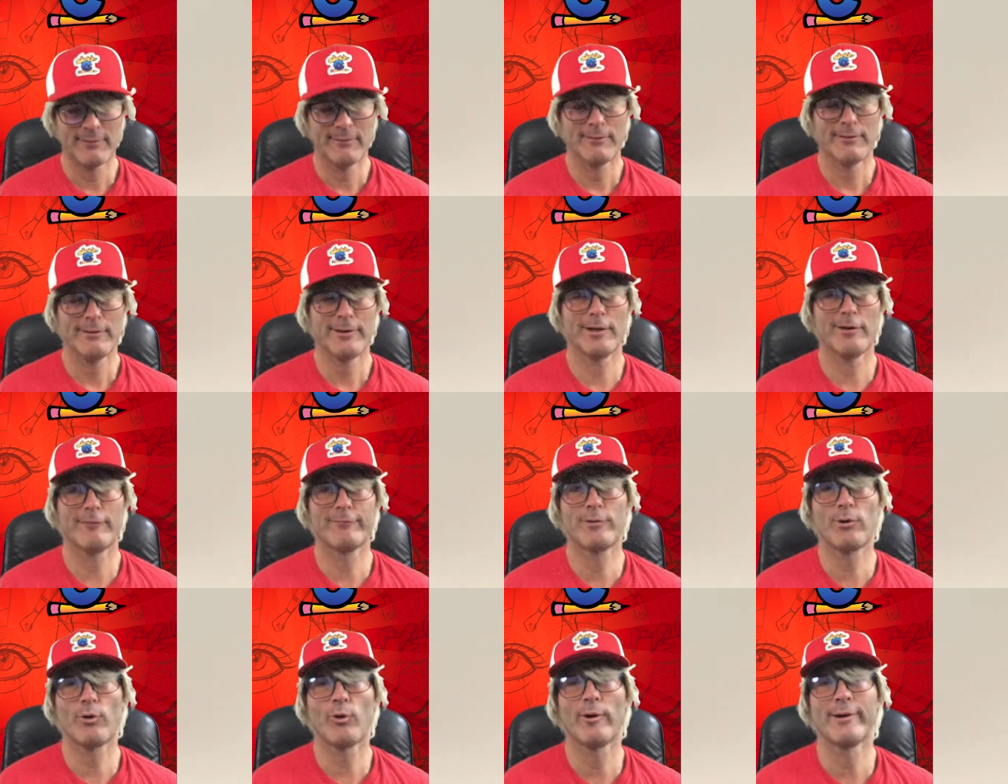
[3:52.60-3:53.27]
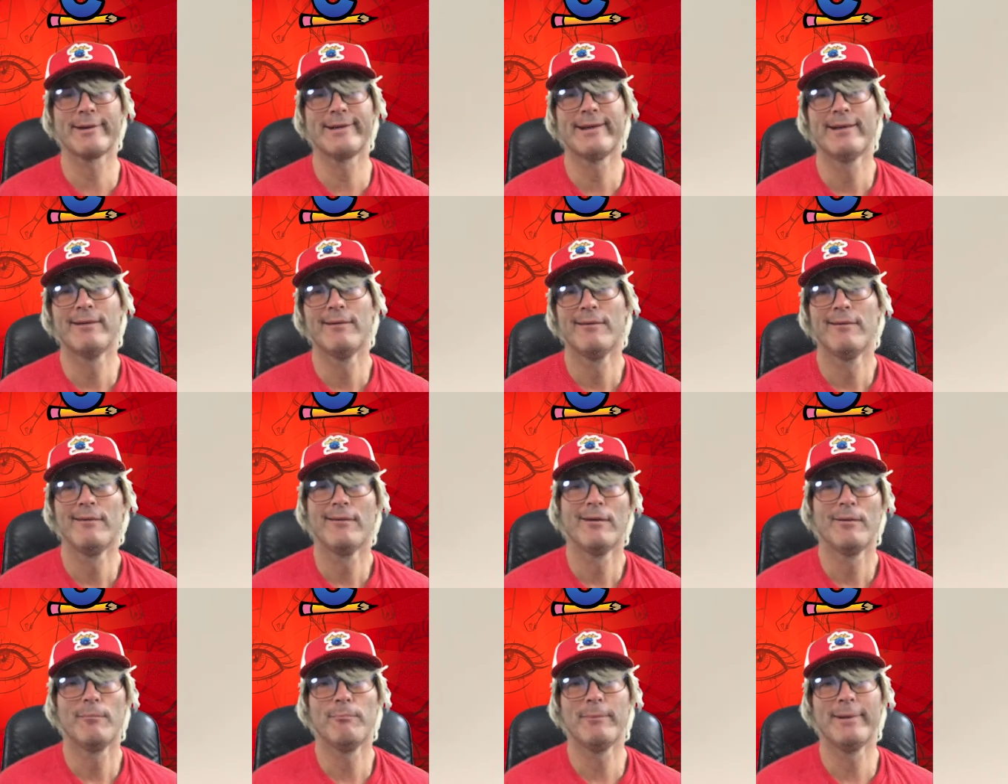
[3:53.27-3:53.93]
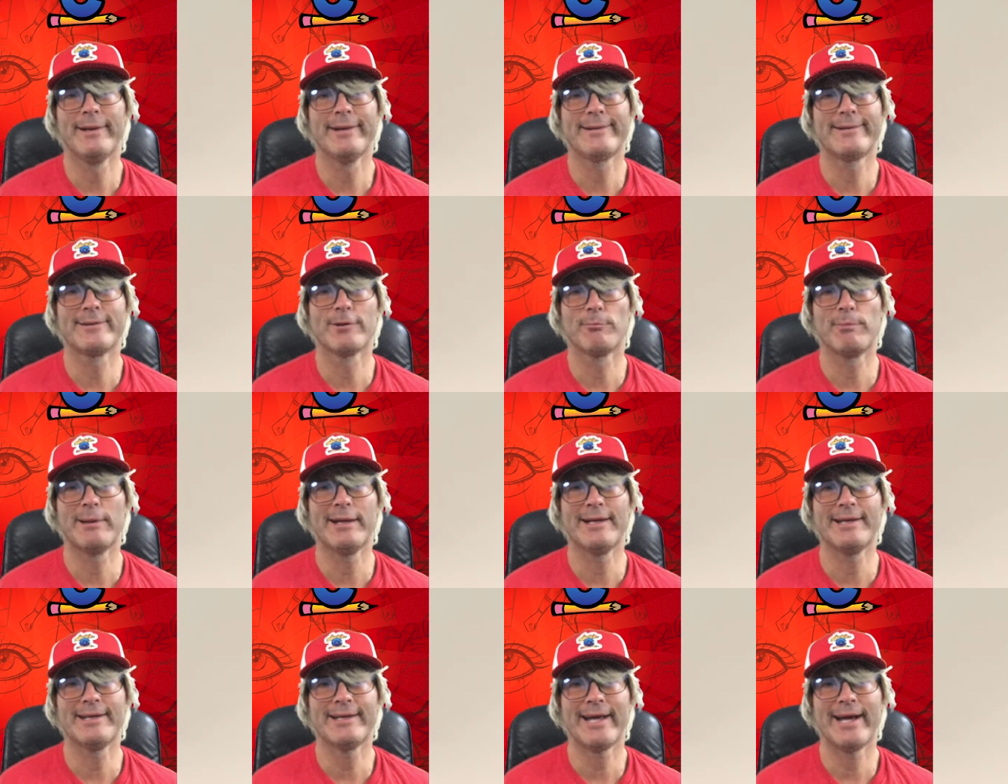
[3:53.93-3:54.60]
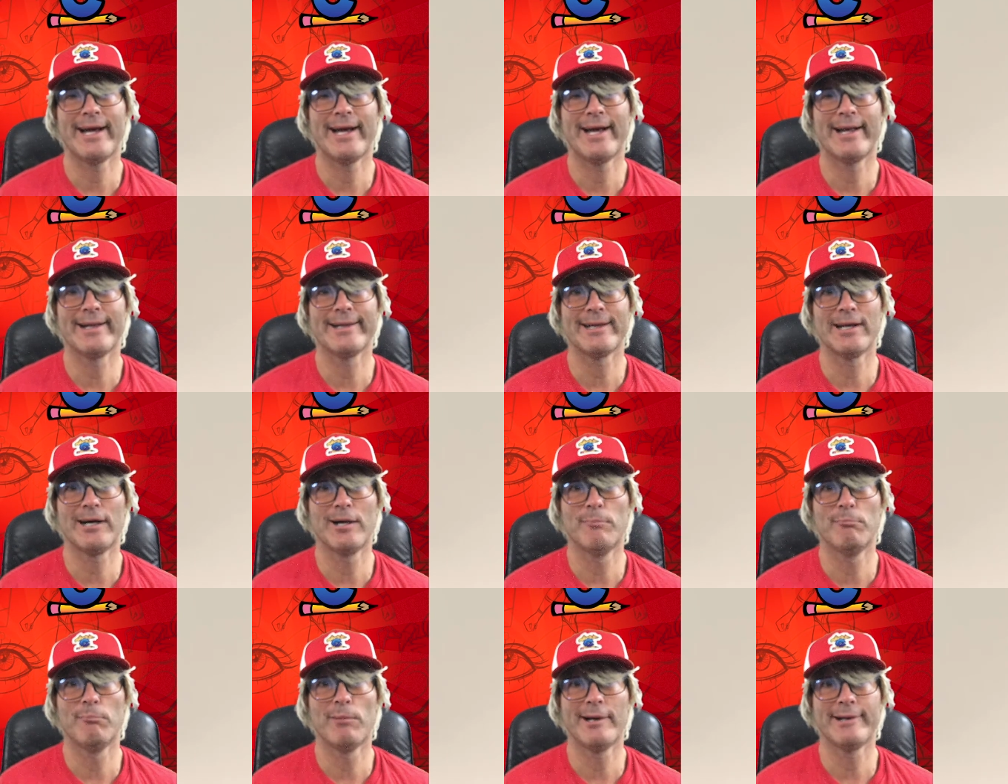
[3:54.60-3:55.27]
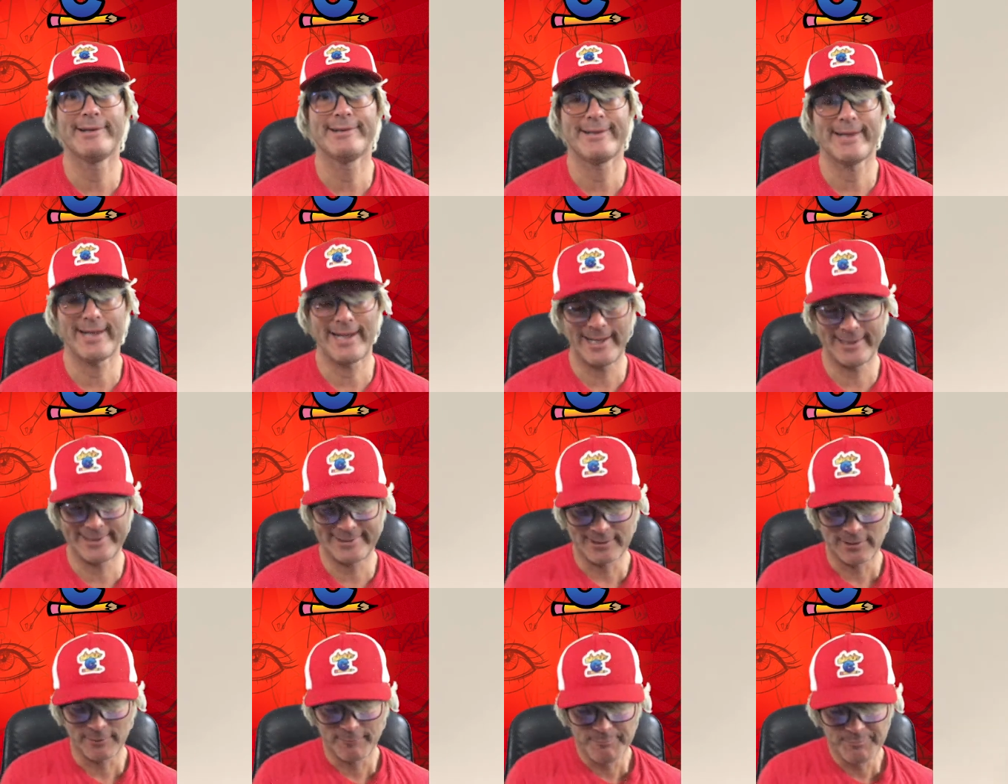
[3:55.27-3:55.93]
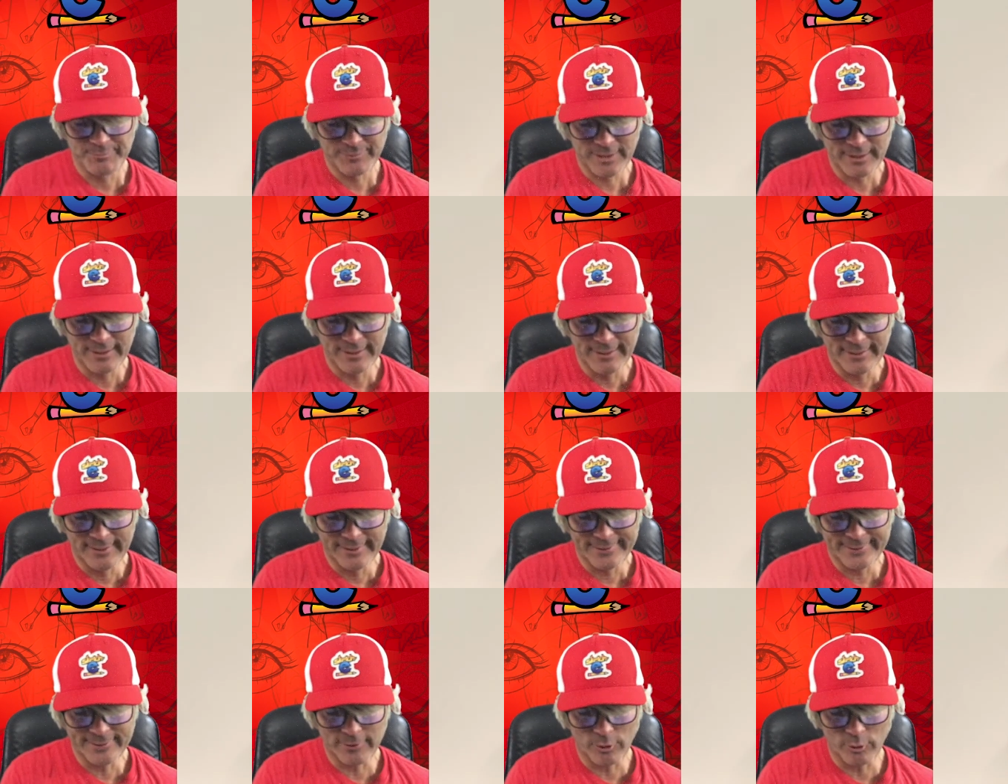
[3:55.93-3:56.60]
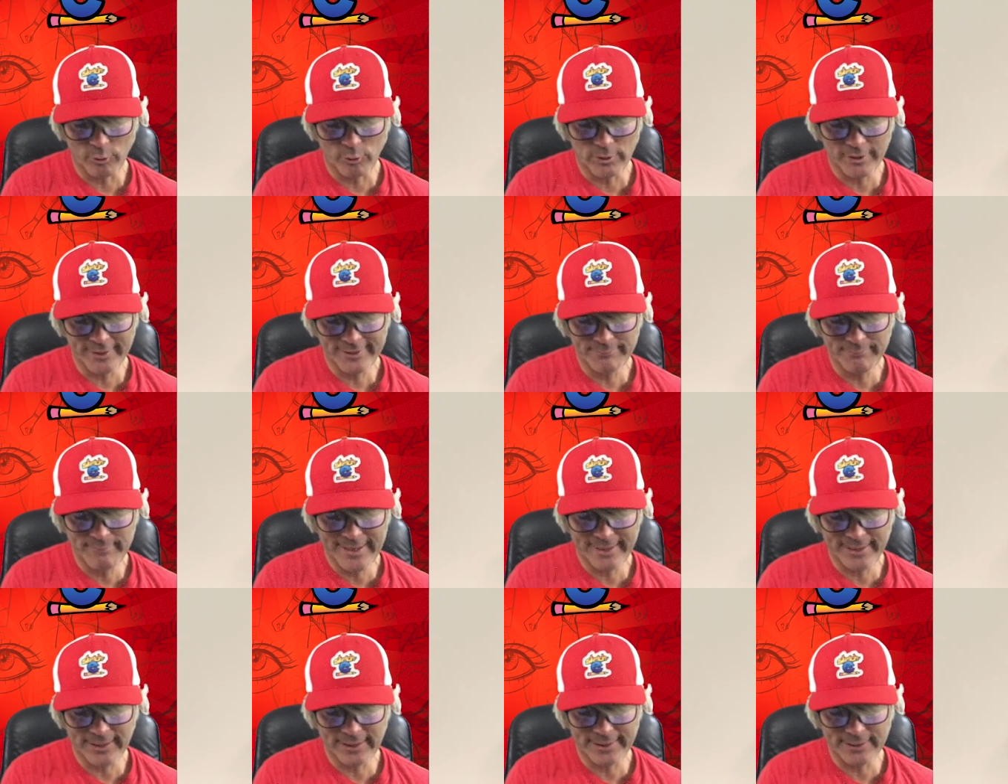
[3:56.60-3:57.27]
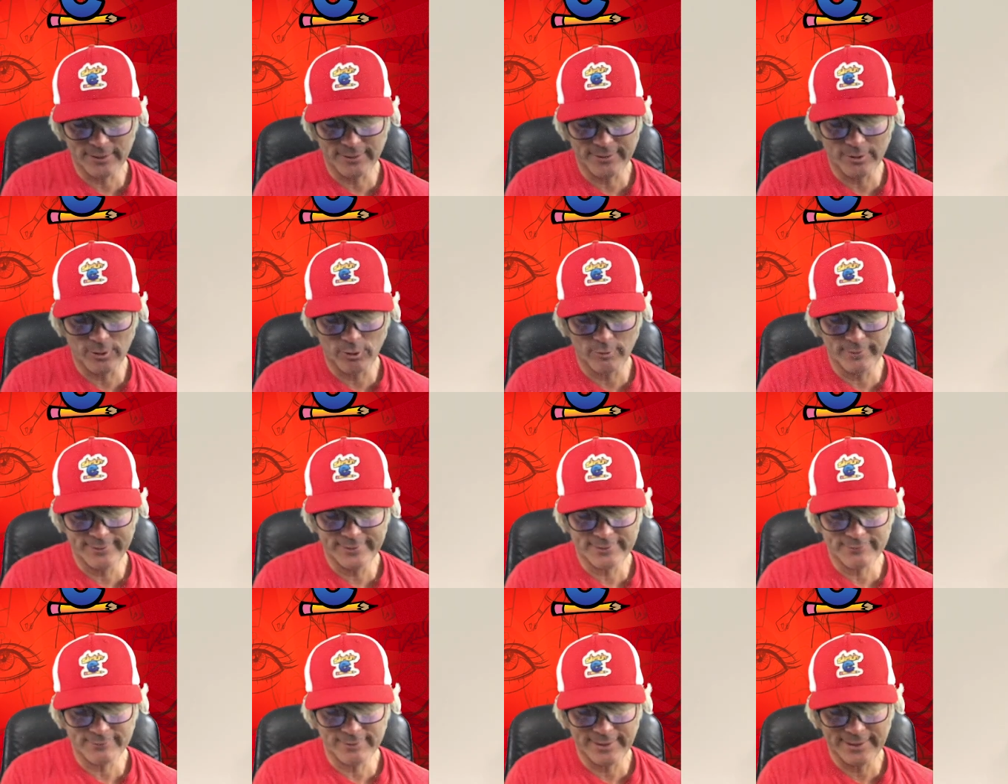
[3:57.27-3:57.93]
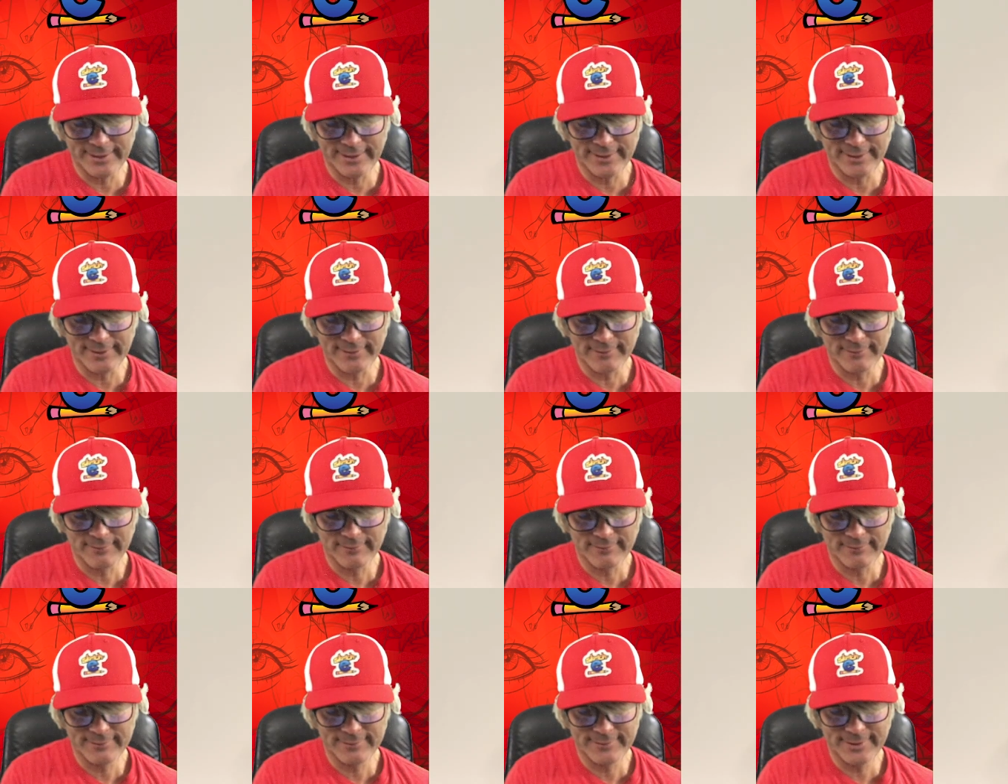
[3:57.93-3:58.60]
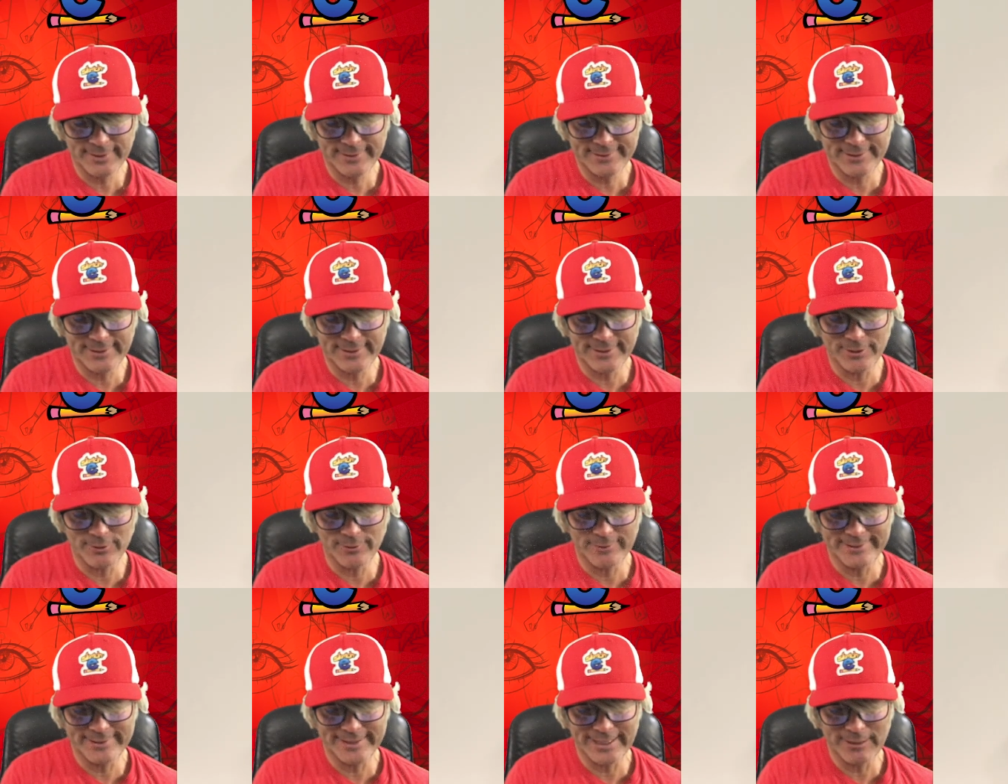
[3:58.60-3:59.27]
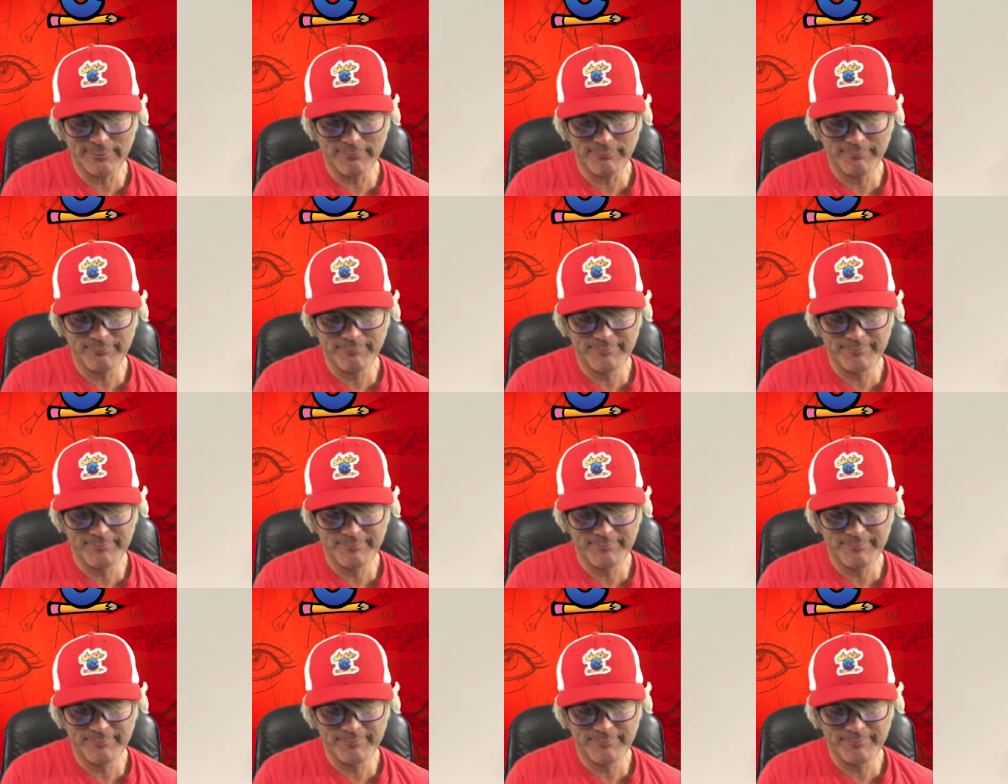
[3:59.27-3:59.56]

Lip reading: Now, of course, Mr. Beast has a mustache. So let's make a little nose right here, just a U shape.